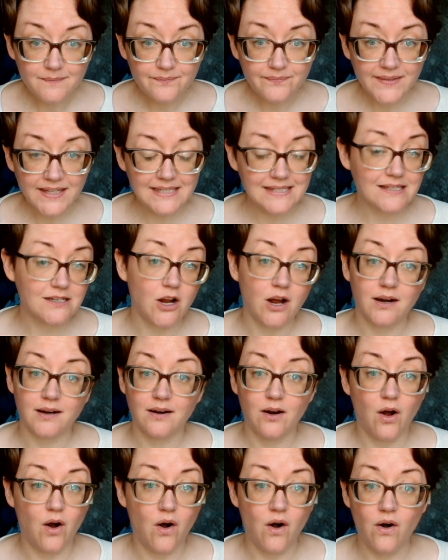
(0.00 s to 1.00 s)
that's not
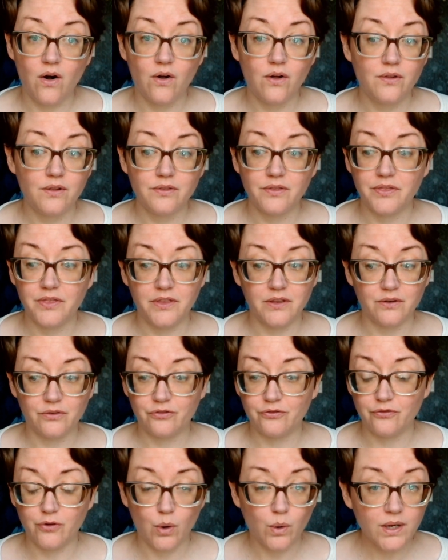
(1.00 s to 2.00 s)
at all the
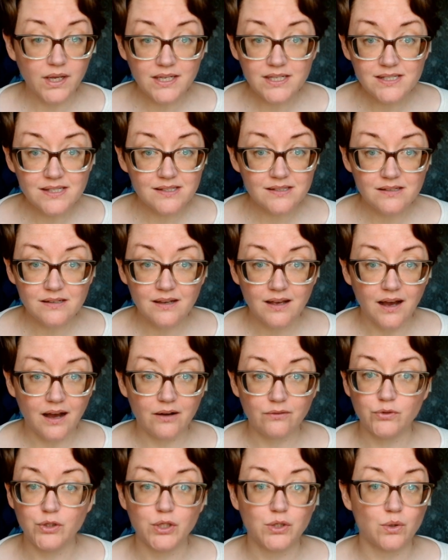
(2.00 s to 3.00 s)
focus
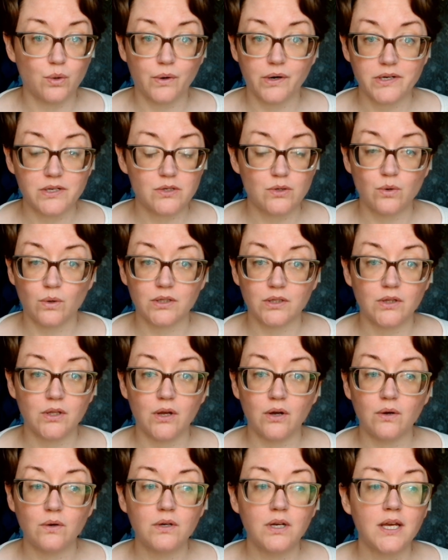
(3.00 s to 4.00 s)
of the Taurus North
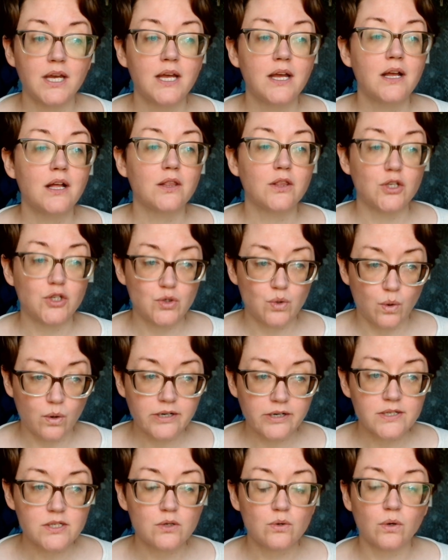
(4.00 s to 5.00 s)
Node. The
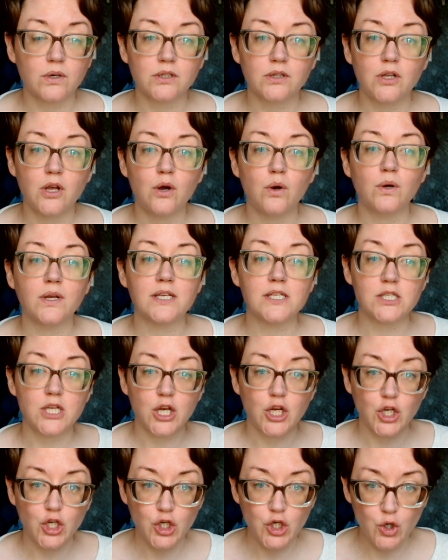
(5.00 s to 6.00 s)
Taurus North Node is
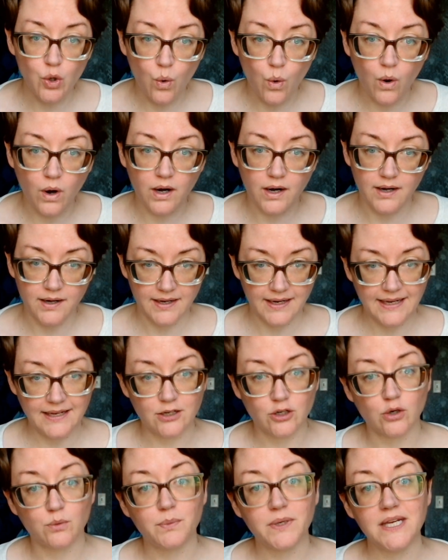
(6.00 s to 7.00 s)
your
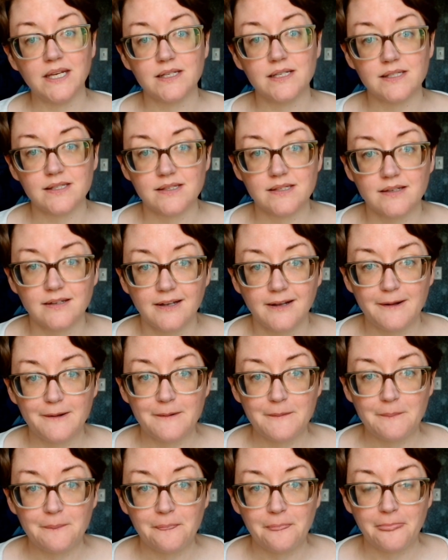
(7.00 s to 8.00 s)
inner peace.
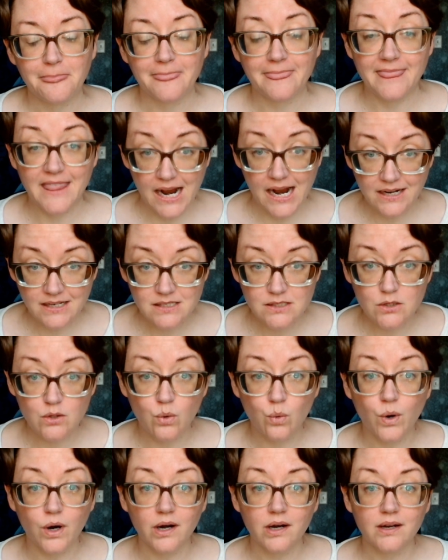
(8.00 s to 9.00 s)
That is the
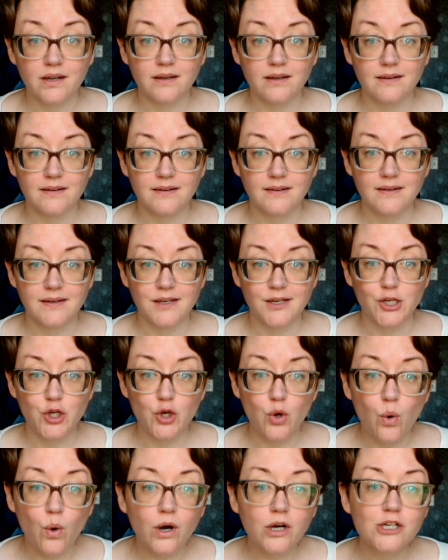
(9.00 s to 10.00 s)
work.
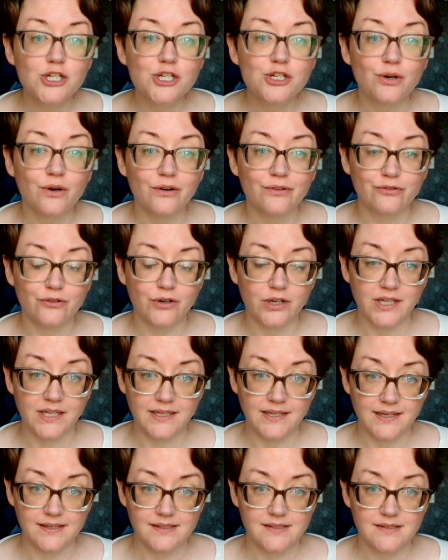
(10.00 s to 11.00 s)
Your sure
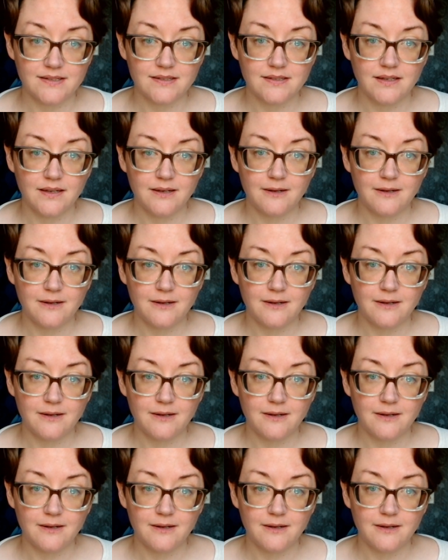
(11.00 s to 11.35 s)
footedness.